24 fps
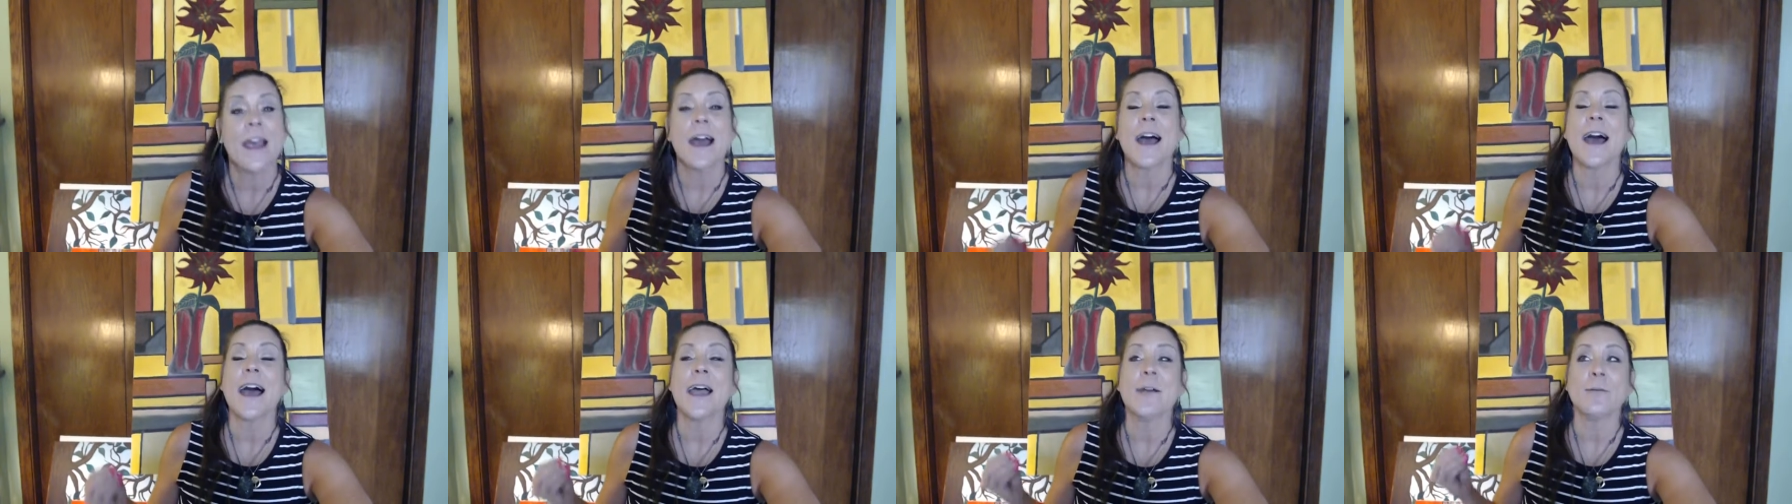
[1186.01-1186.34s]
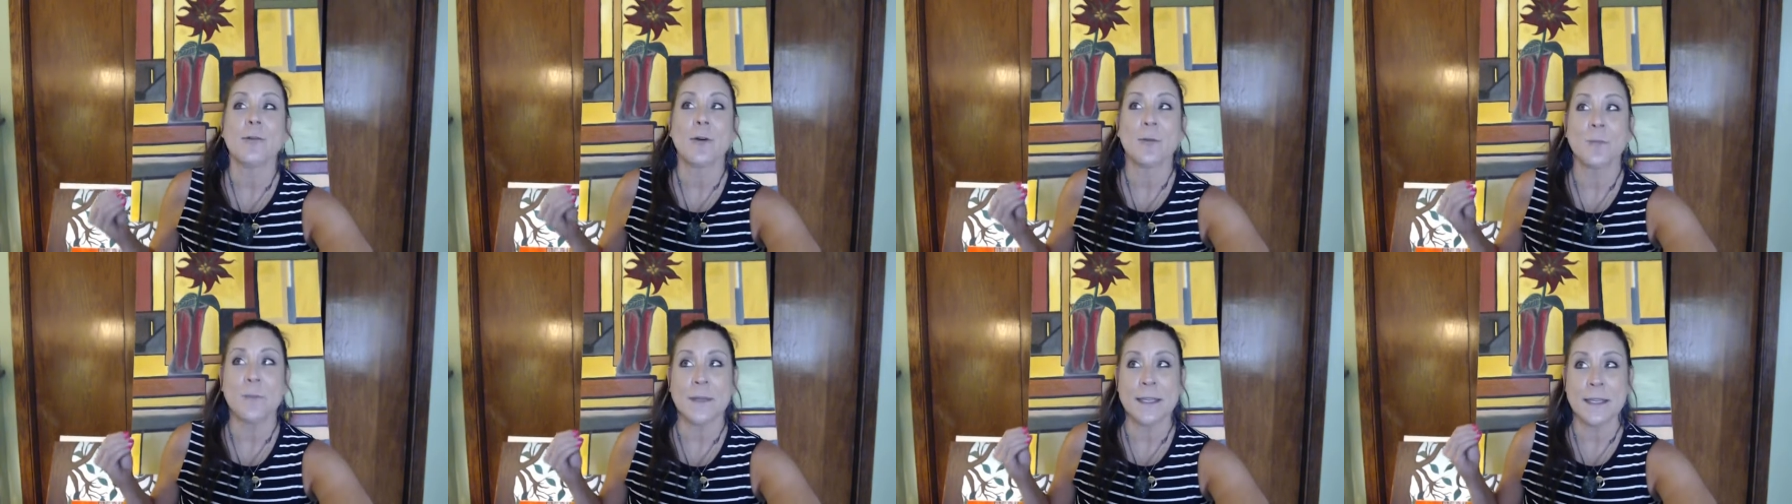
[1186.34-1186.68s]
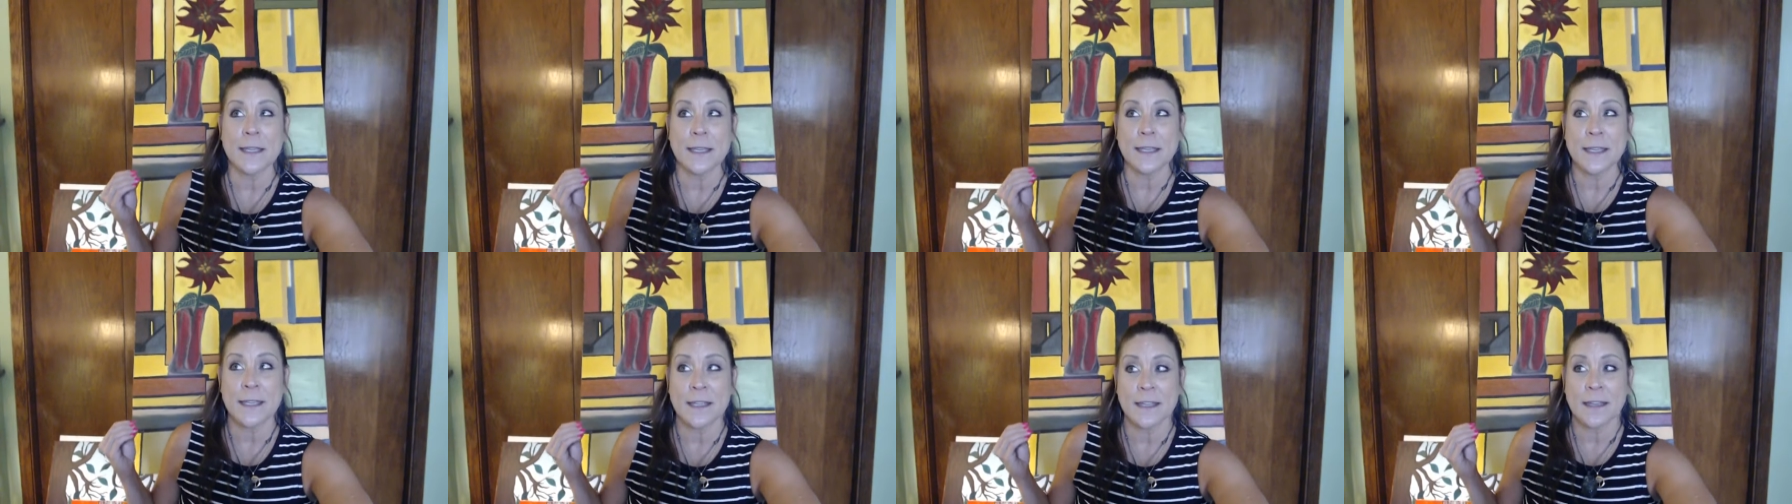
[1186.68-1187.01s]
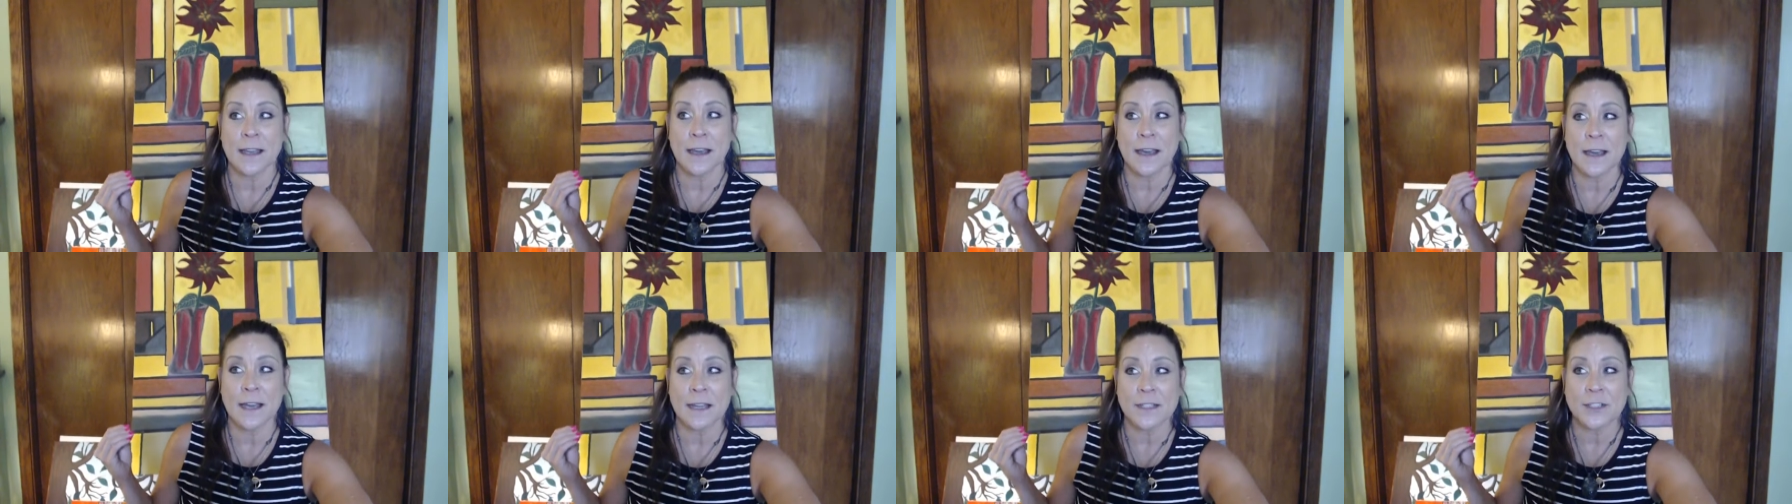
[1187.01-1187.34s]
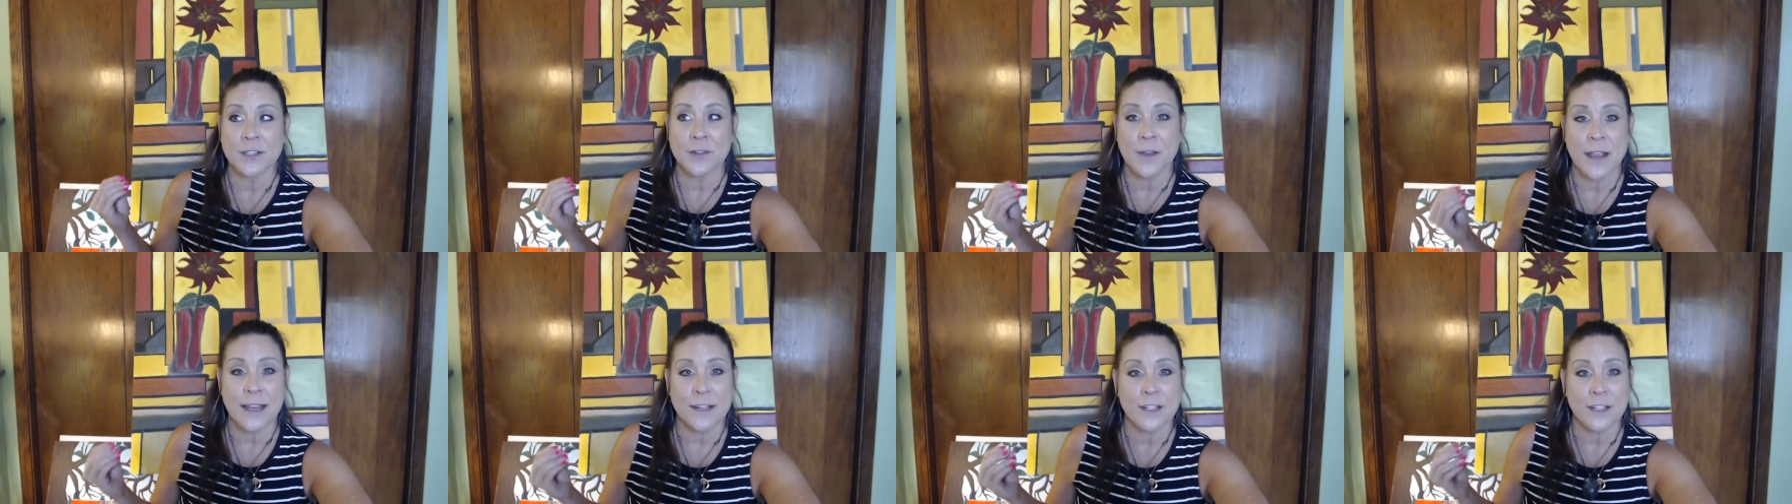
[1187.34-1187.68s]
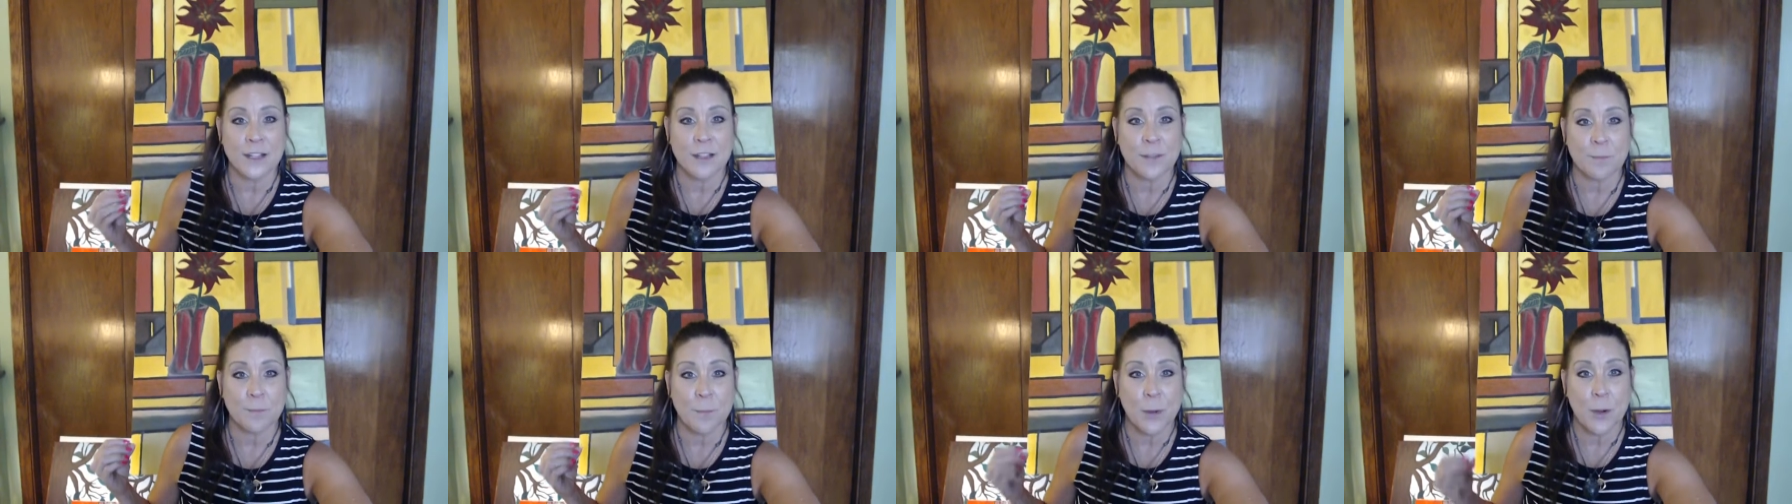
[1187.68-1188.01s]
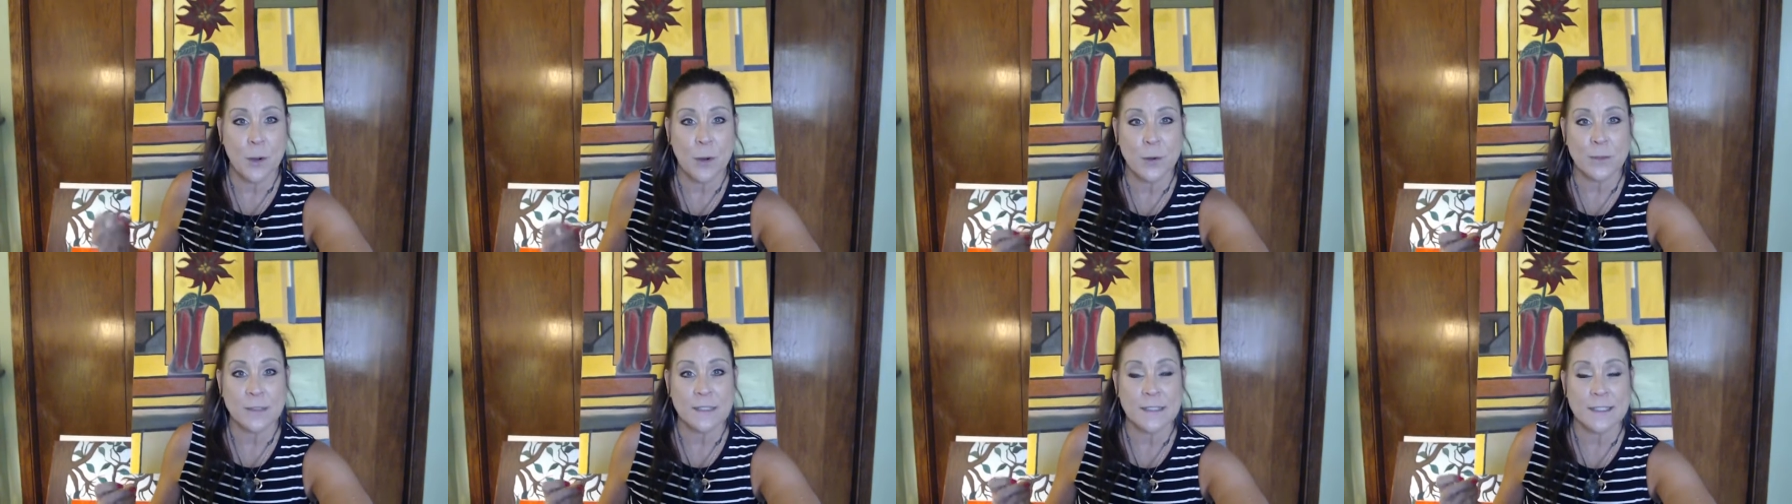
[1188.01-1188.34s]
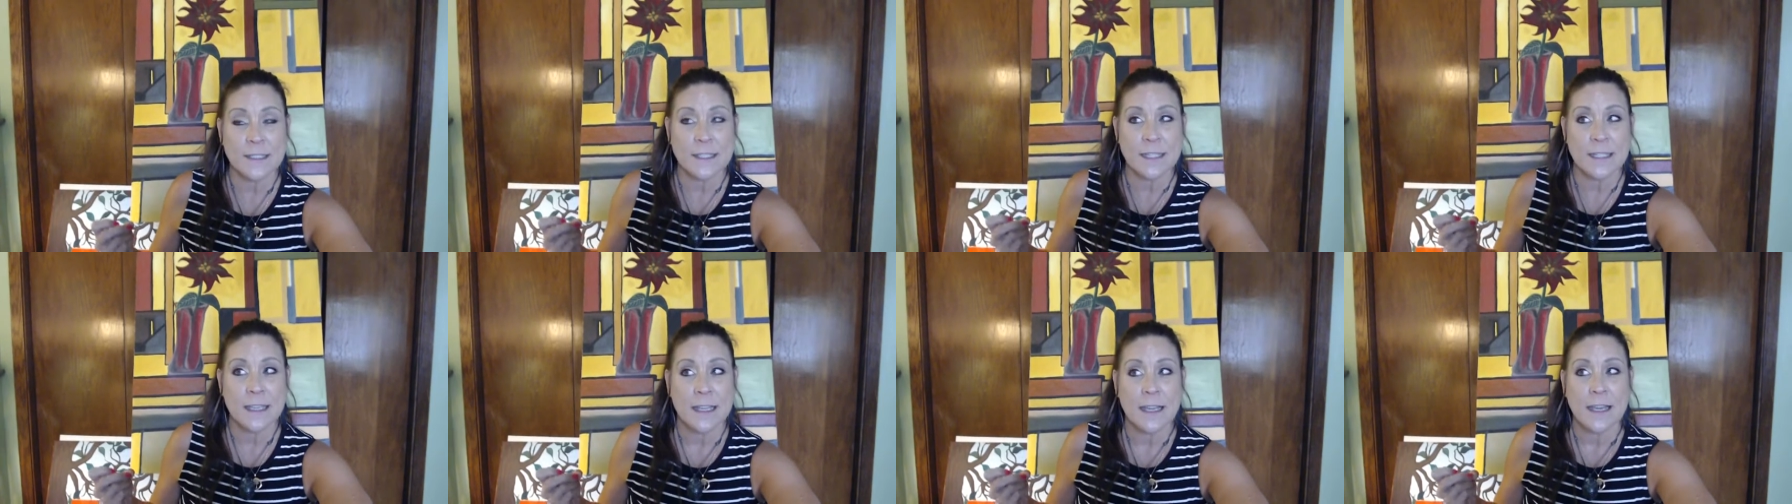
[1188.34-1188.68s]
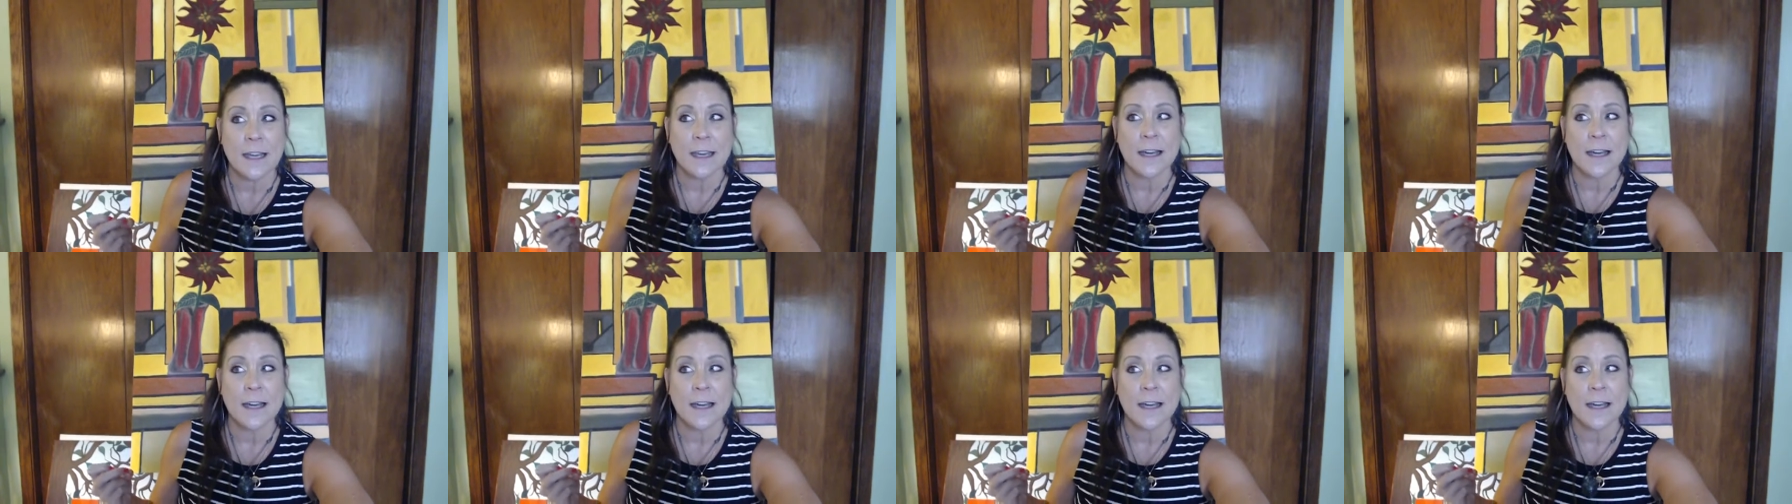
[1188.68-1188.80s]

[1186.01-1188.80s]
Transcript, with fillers: I will be uh, trying to post